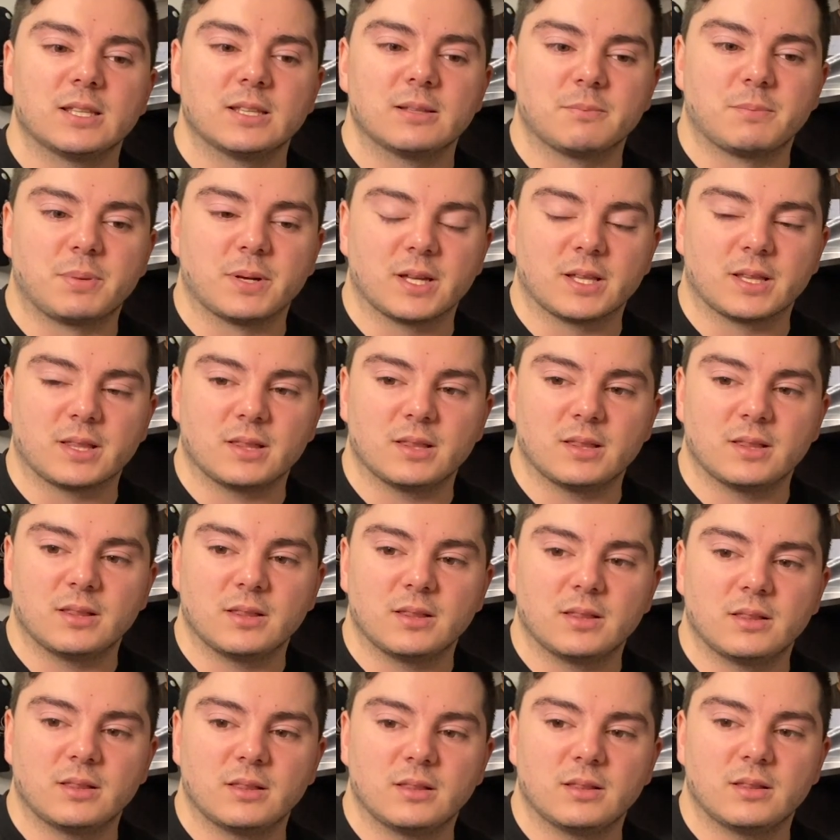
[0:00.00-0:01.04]
But
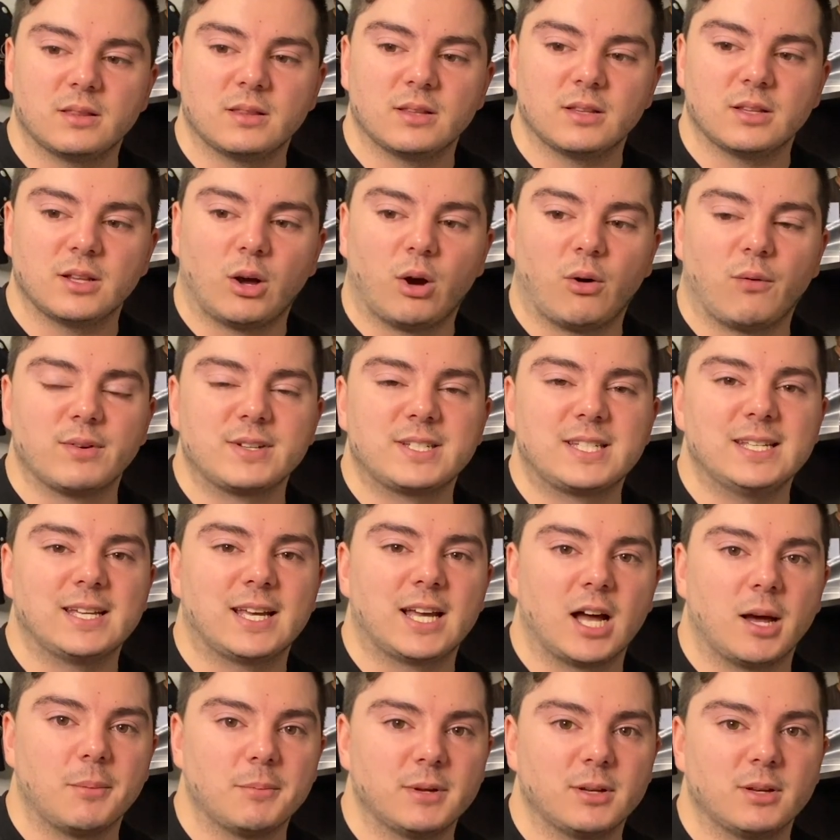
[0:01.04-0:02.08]
obviously
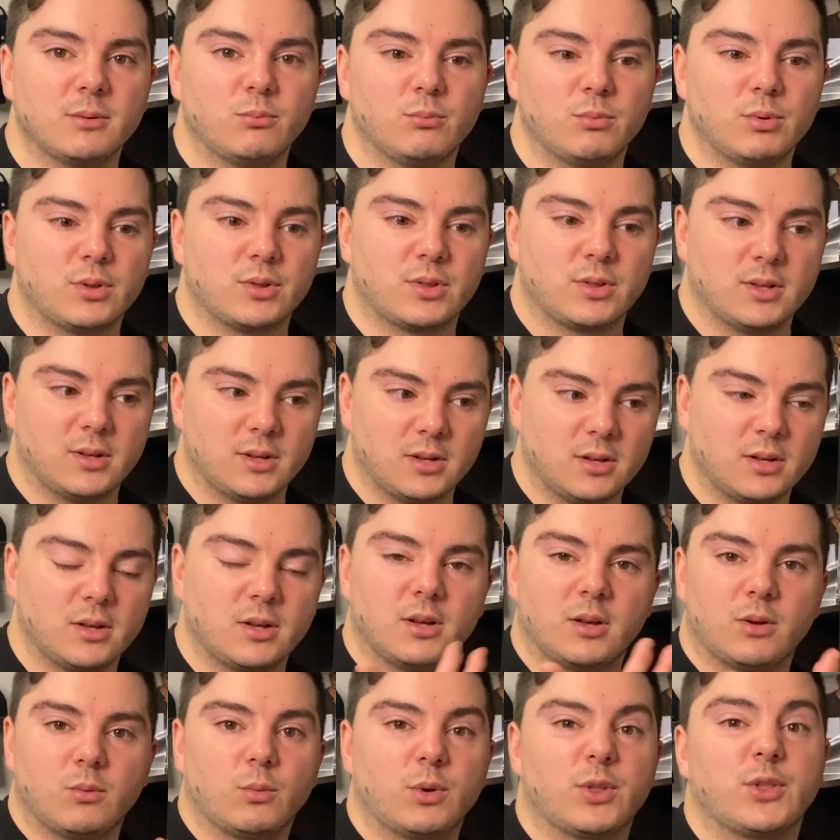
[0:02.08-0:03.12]
coming with
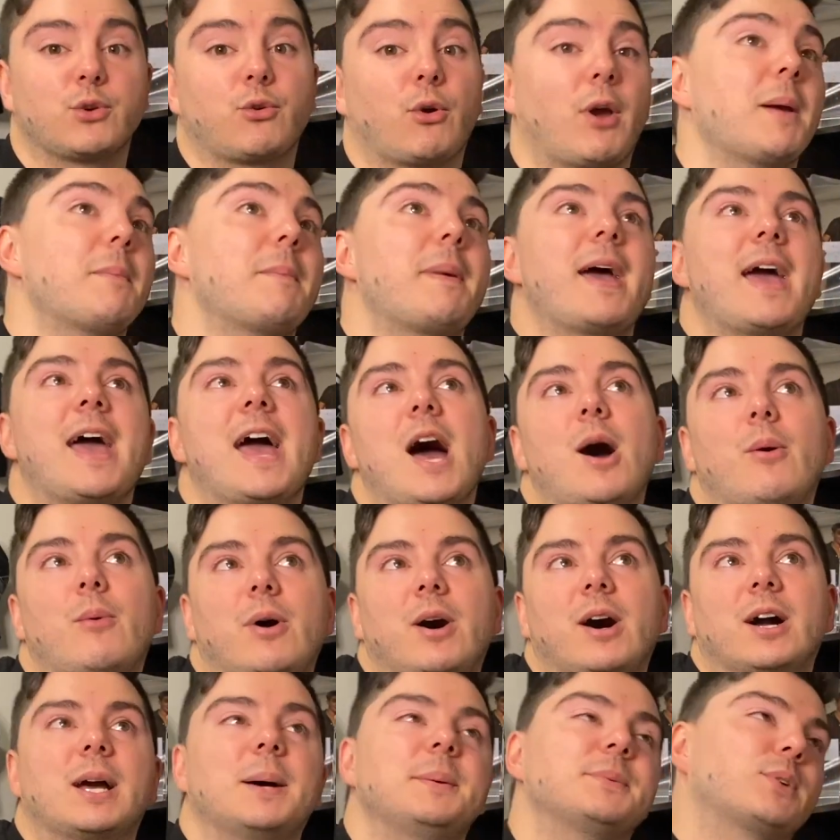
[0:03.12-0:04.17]
with great
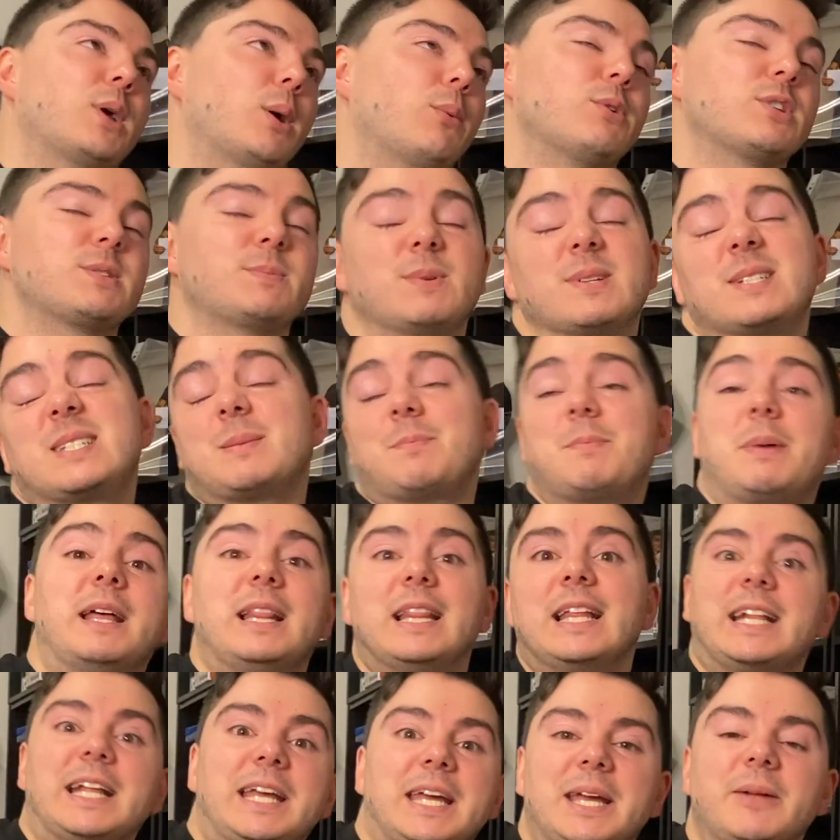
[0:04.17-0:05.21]
power comes great
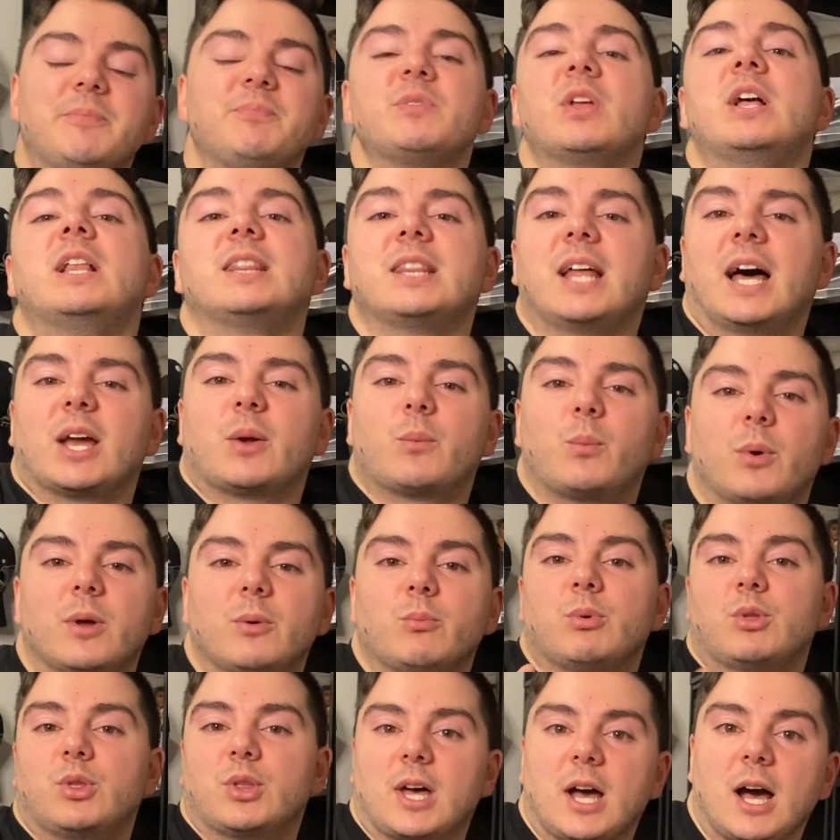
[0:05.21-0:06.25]
responsibility. Like
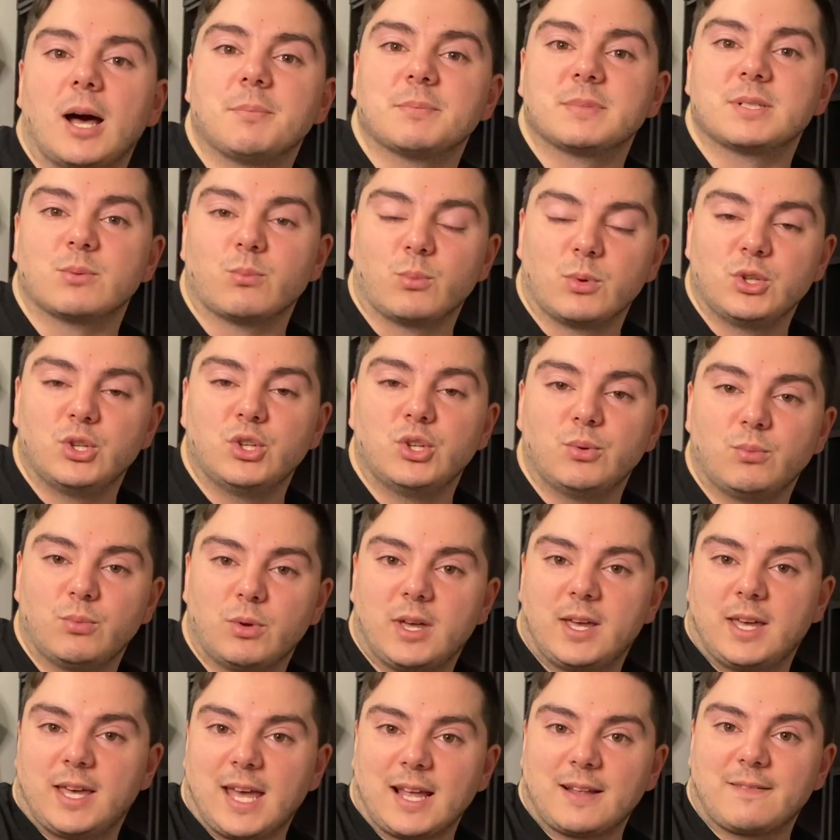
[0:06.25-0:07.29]
with comes when you
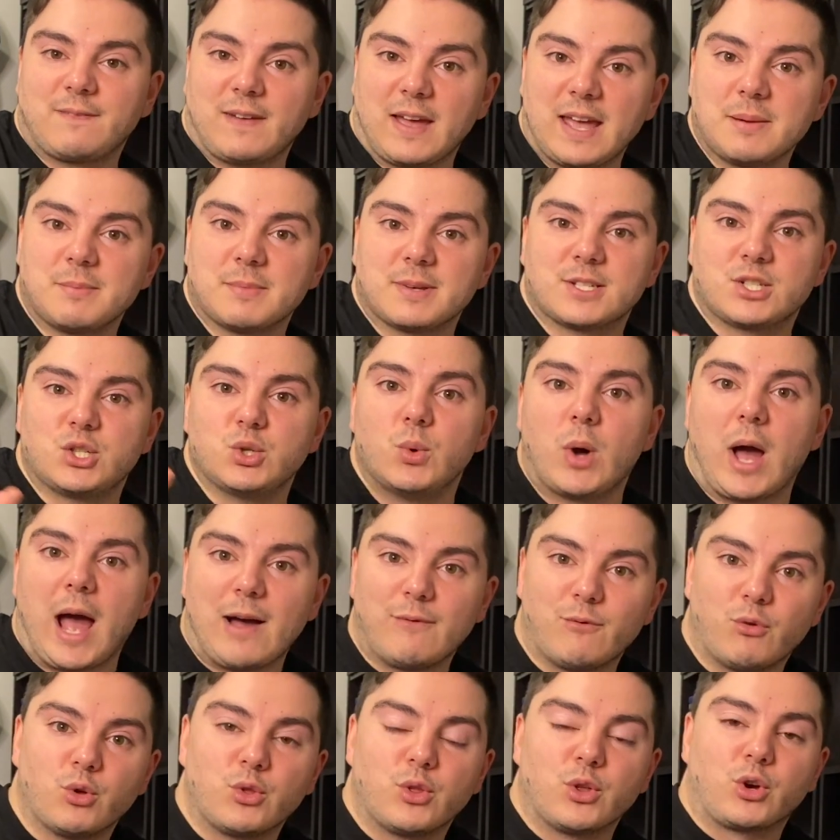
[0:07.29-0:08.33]
get famous, you
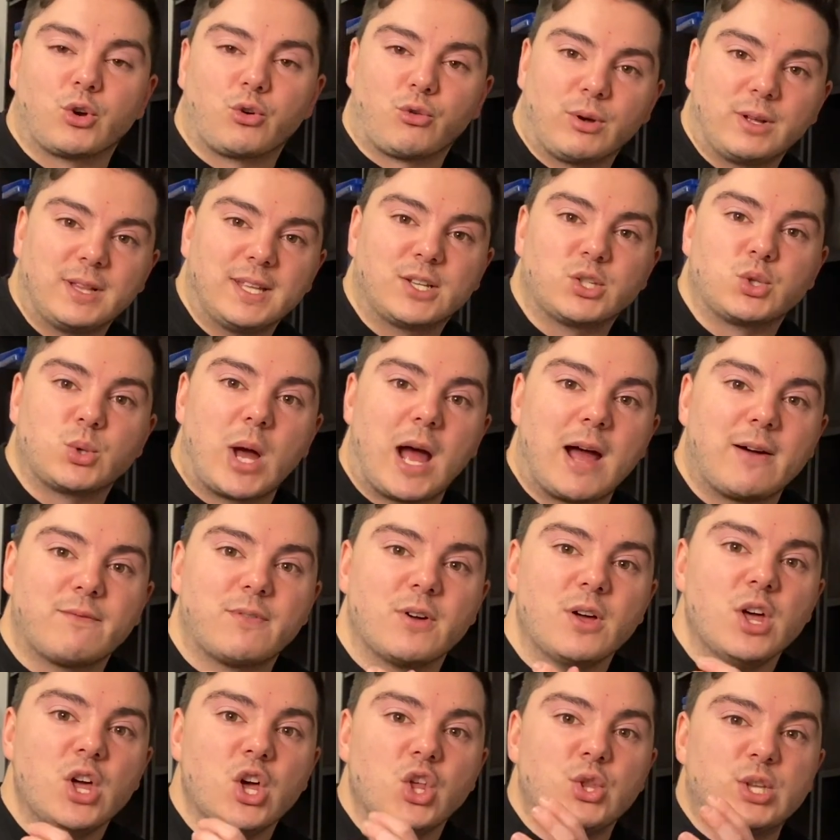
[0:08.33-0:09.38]
have all the critics, you have
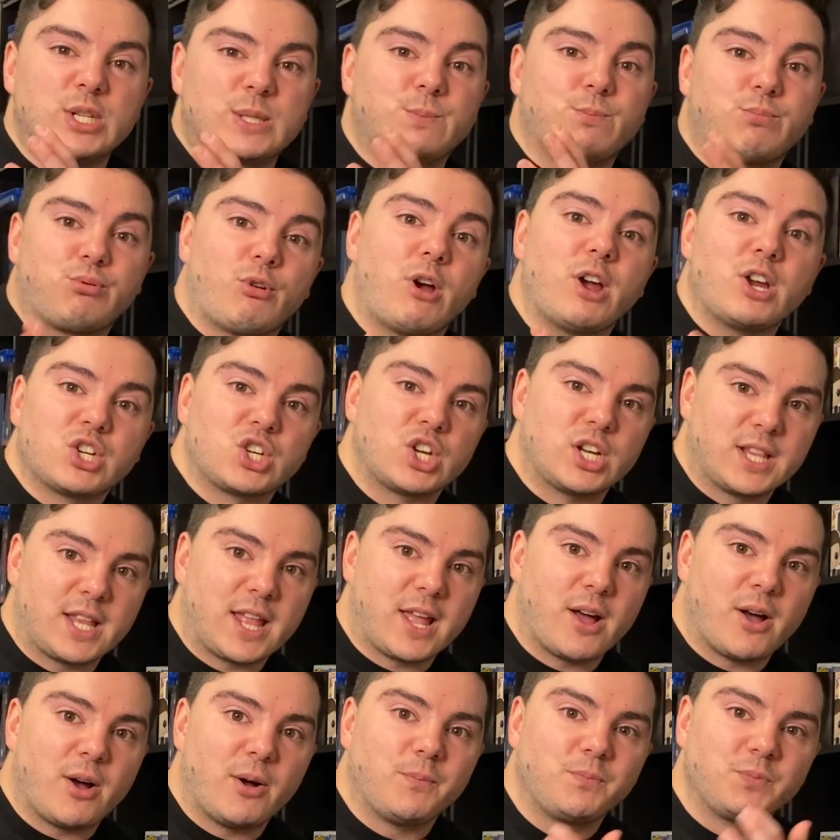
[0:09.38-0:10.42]
this pressure
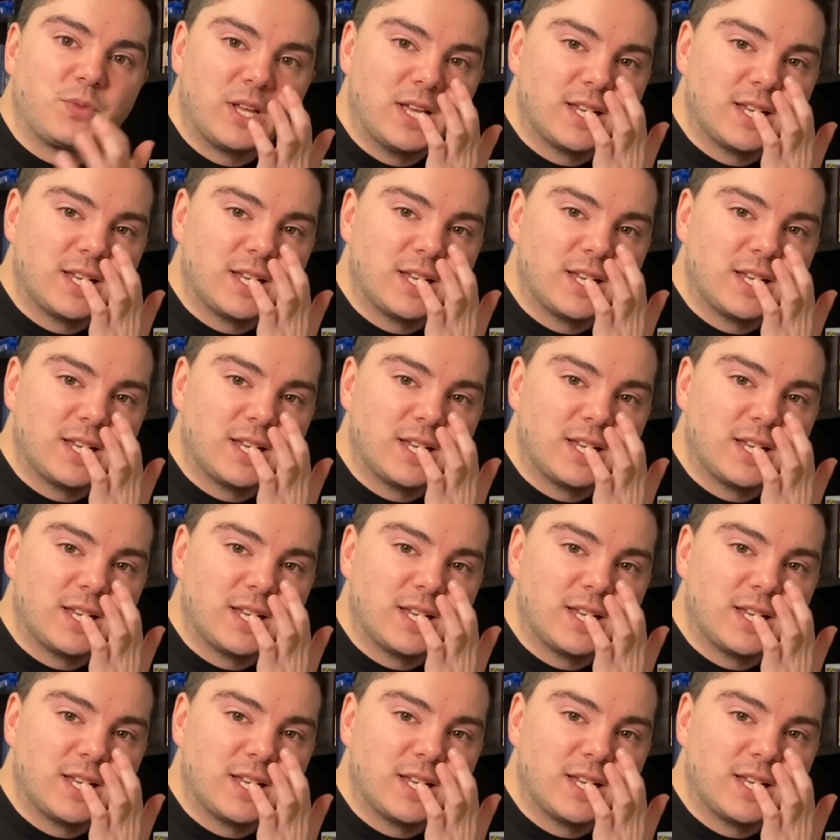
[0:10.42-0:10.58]
now.